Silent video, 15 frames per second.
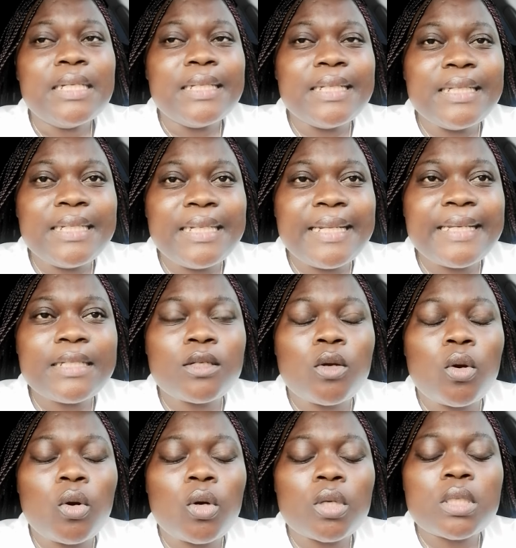let
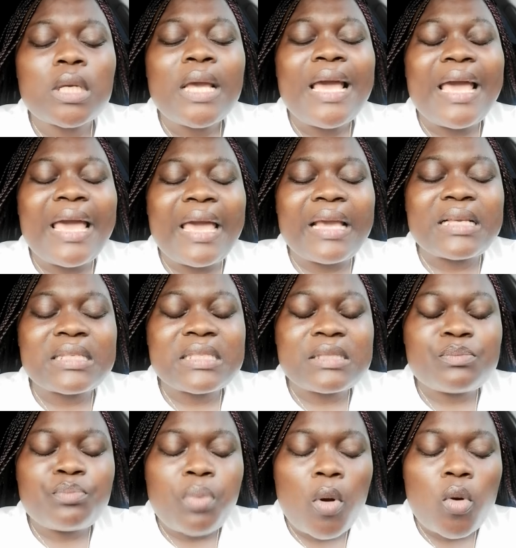God
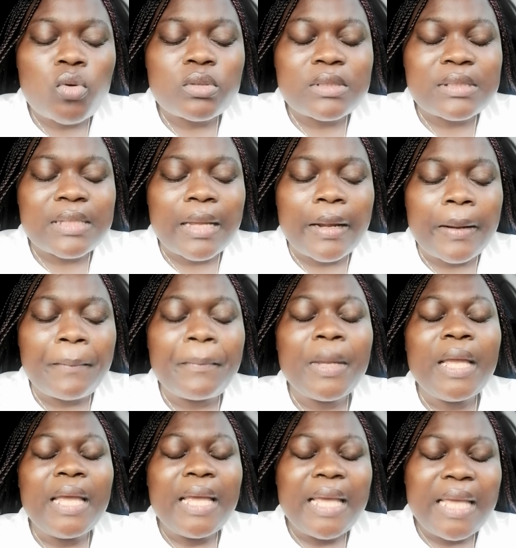expose them
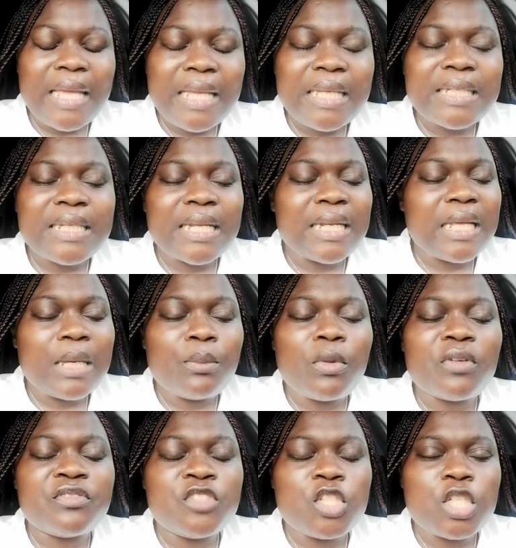in the name
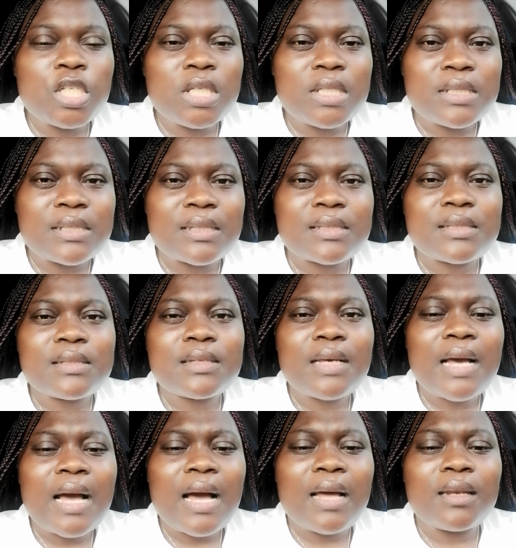of Jesus.
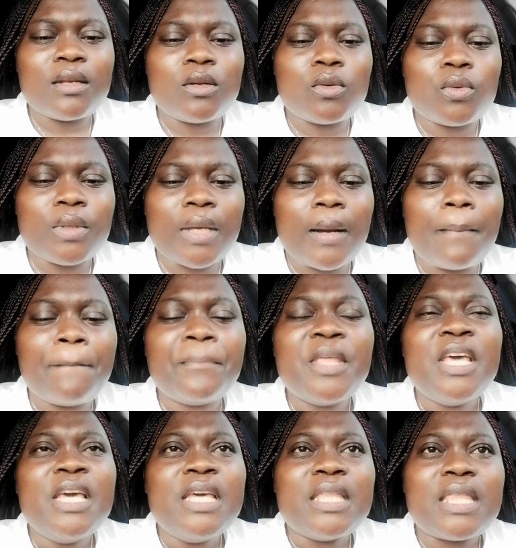Hallelujah.
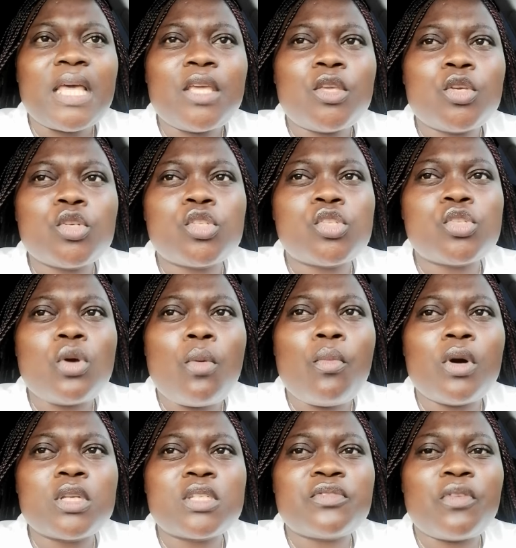Thank you so
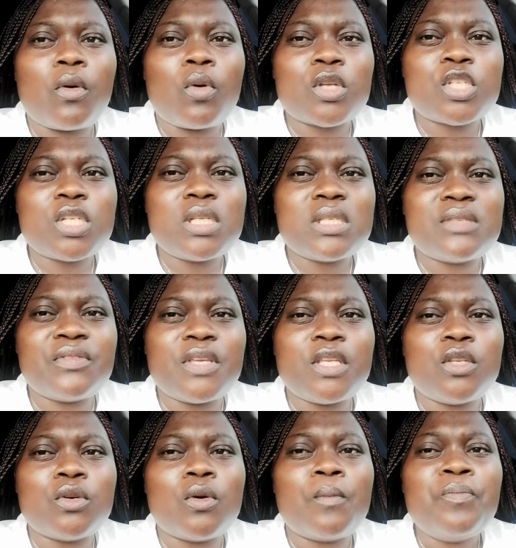much for watching this
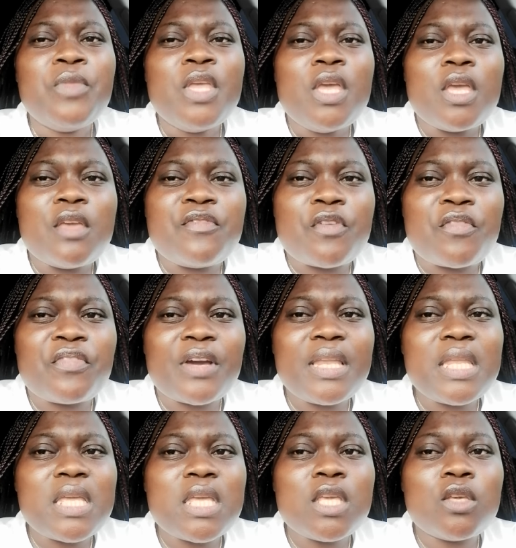video. If you're
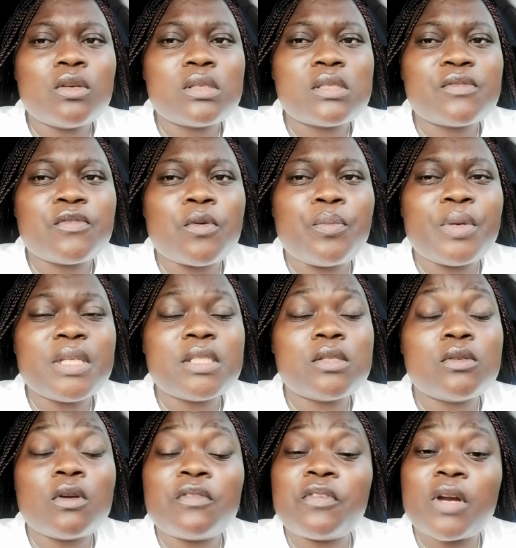finding it useful, please
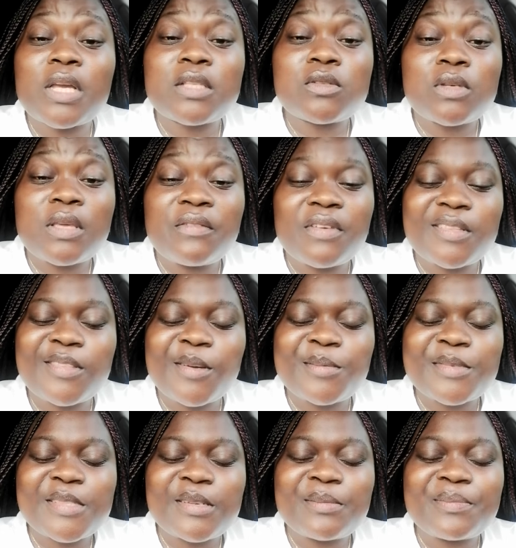do not forget to give a
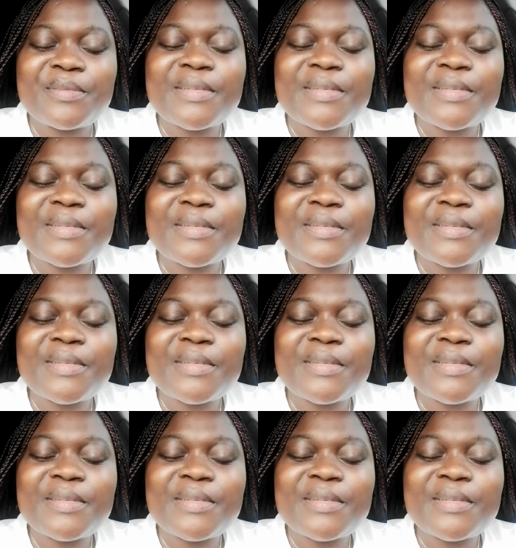thumbs up,